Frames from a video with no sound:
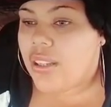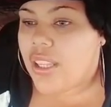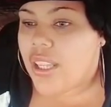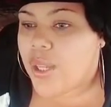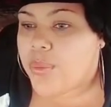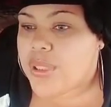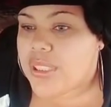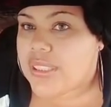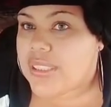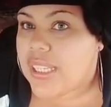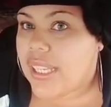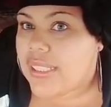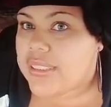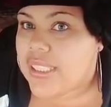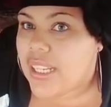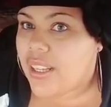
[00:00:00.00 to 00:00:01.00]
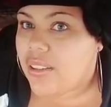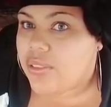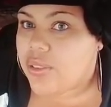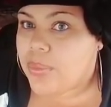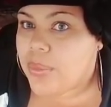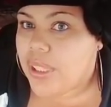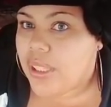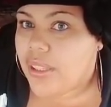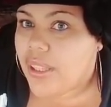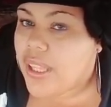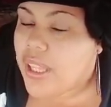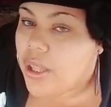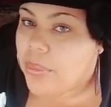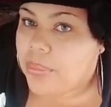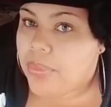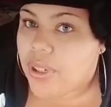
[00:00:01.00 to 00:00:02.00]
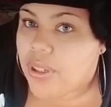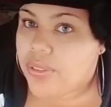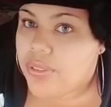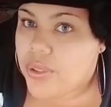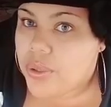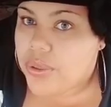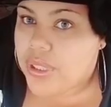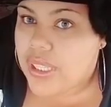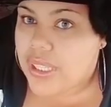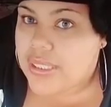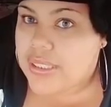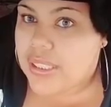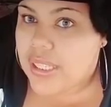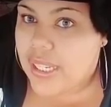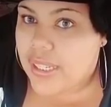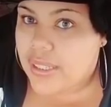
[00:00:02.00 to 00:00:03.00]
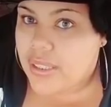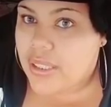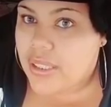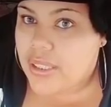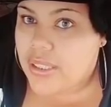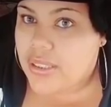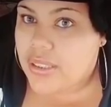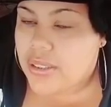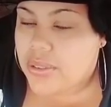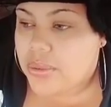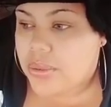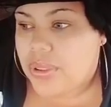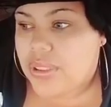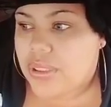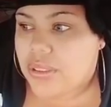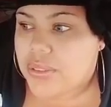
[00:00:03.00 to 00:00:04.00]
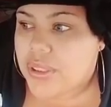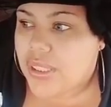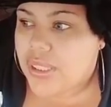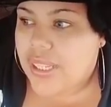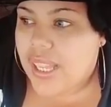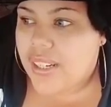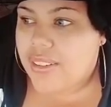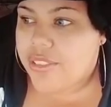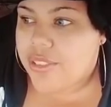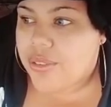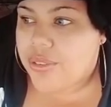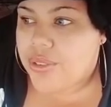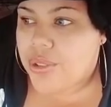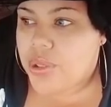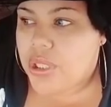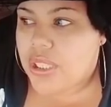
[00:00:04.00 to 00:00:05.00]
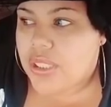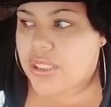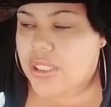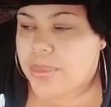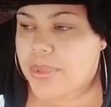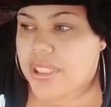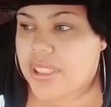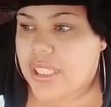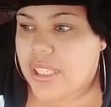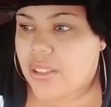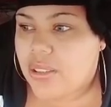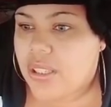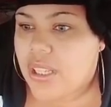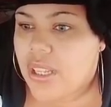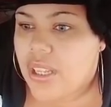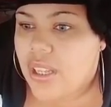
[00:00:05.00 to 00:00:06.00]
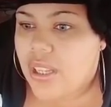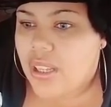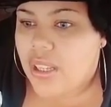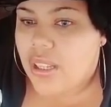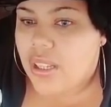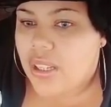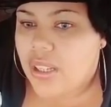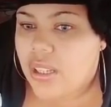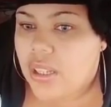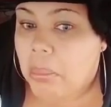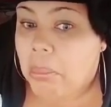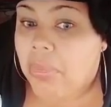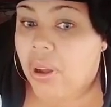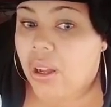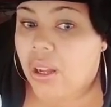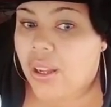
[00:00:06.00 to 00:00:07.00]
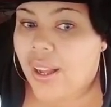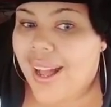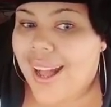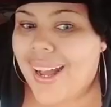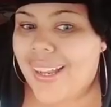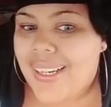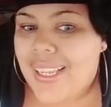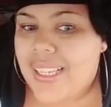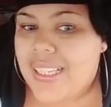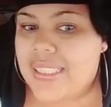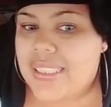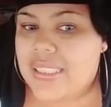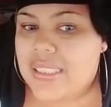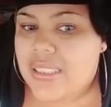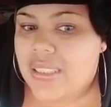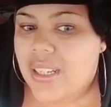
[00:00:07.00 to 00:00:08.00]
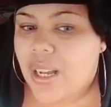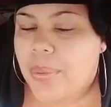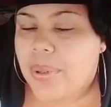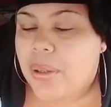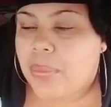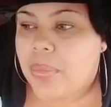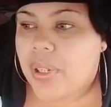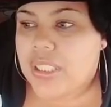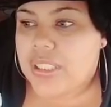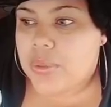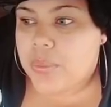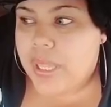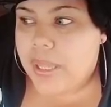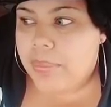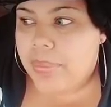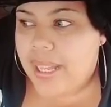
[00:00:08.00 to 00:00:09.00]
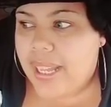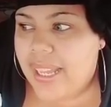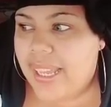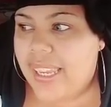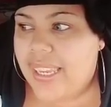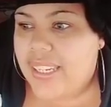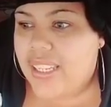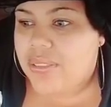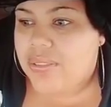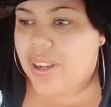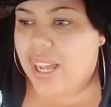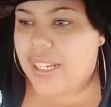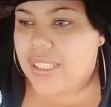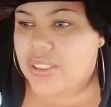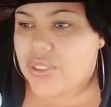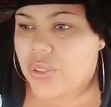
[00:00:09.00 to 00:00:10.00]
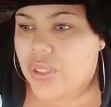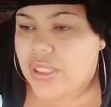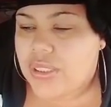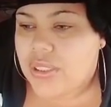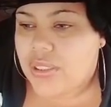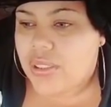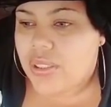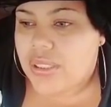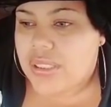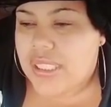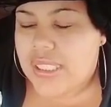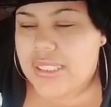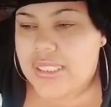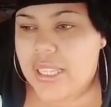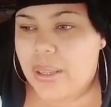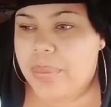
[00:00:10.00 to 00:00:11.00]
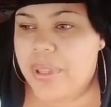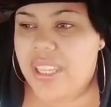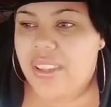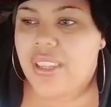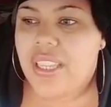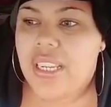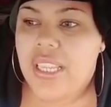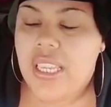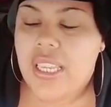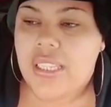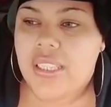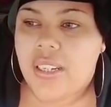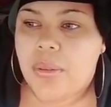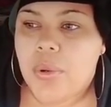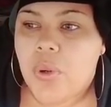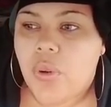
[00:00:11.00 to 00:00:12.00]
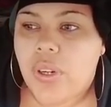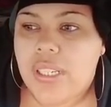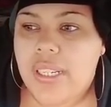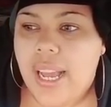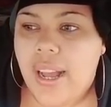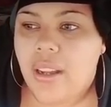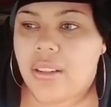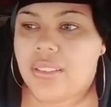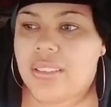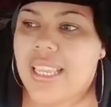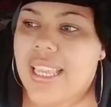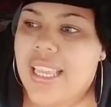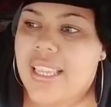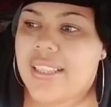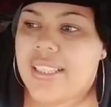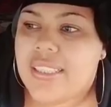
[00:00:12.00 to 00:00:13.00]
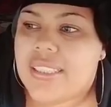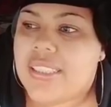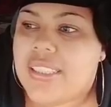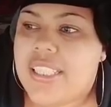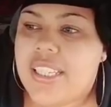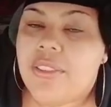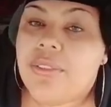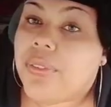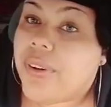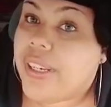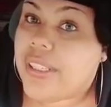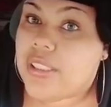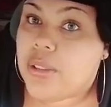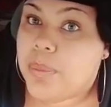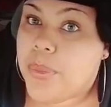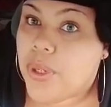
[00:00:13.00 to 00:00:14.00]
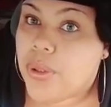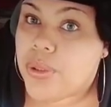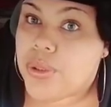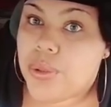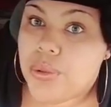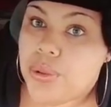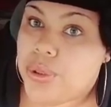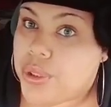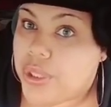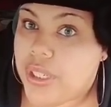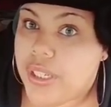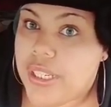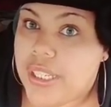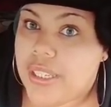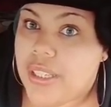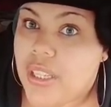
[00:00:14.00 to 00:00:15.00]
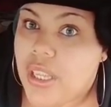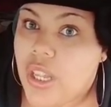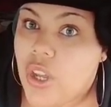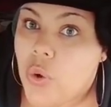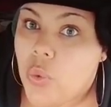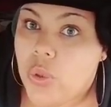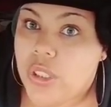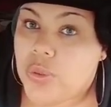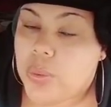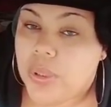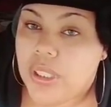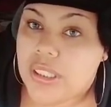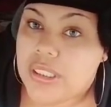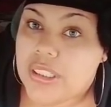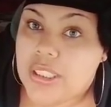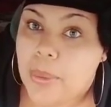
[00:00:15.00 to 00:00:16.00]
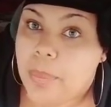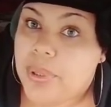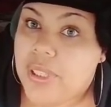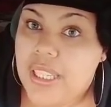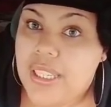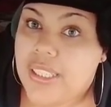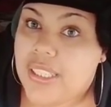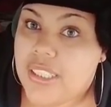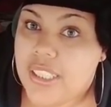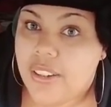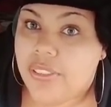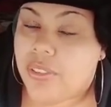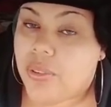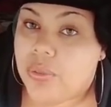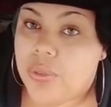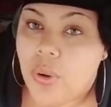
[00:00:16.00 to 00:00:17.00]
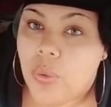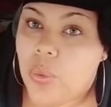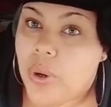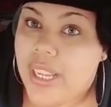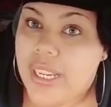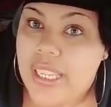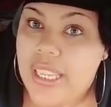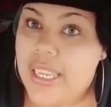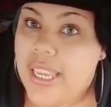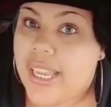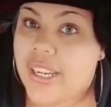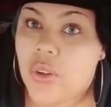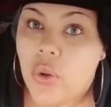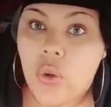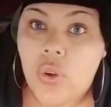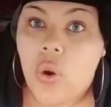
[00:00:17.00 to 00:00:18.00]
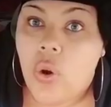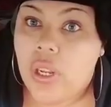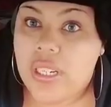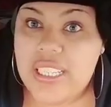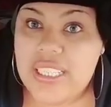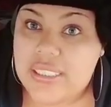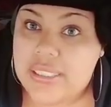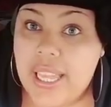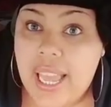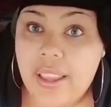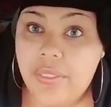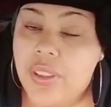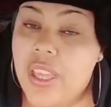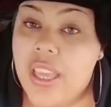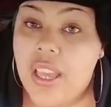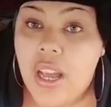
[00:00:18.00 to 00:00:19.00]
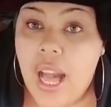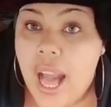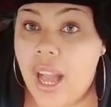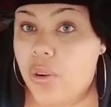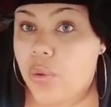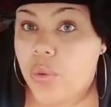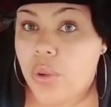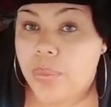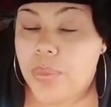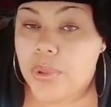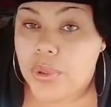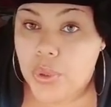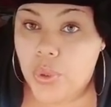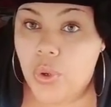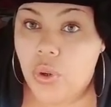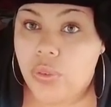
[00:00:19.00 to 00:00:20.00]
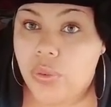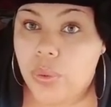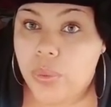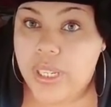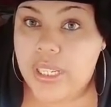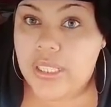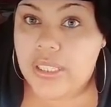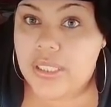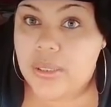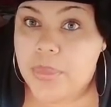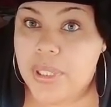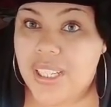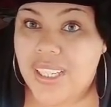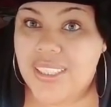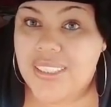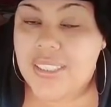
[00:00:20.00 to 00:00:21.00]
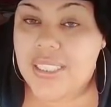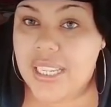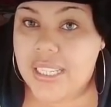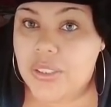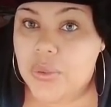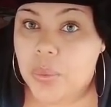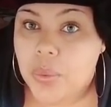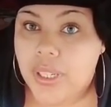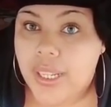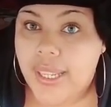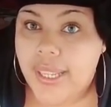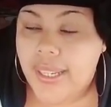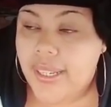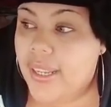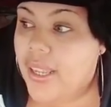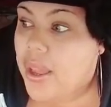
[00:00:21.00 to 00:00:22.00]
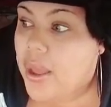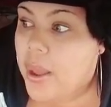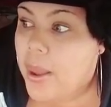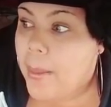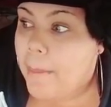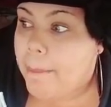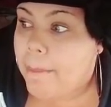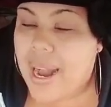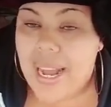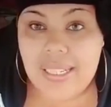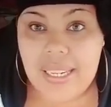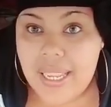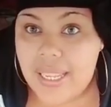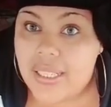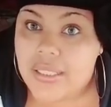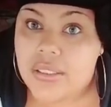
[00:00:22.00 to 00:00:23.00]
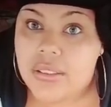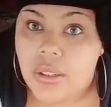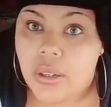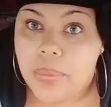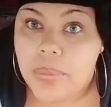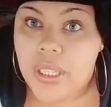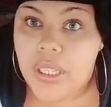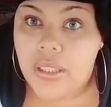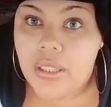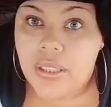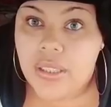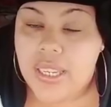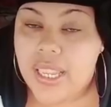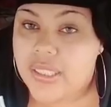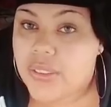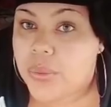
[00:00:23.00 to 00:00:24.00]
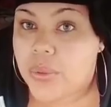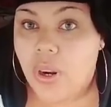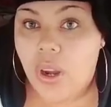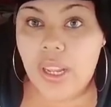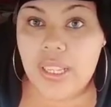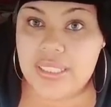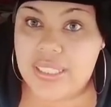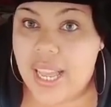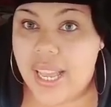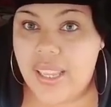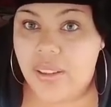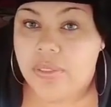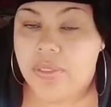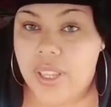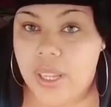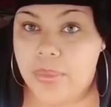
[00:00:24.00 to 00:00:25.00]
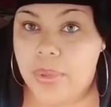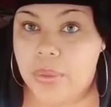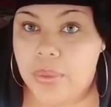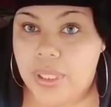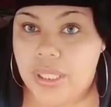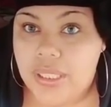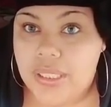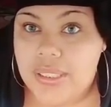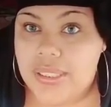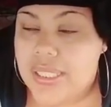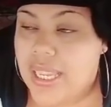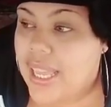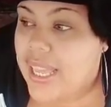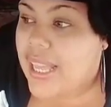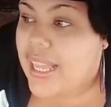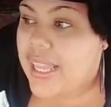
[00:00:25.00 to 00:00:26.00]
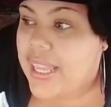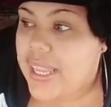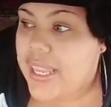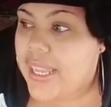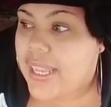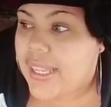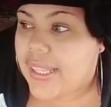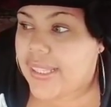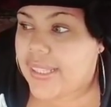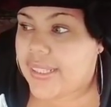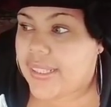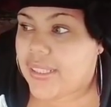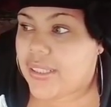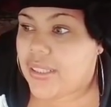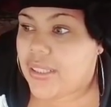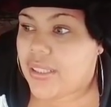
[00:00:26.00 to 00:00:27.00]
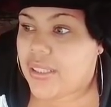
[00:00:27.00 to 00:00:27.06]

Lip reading: it was a sad time for me. But a few years later, he, you know, well, not even a few years, I'm going to see a hot ass couple of months went by, and he finally started to learn to accept me. And then he ended up going down this different spiritual journey, which was completely different from what he had known all of his life. I grew up with Jehovah's Witness because that's what my daddy taught me. That's what our entire family was. And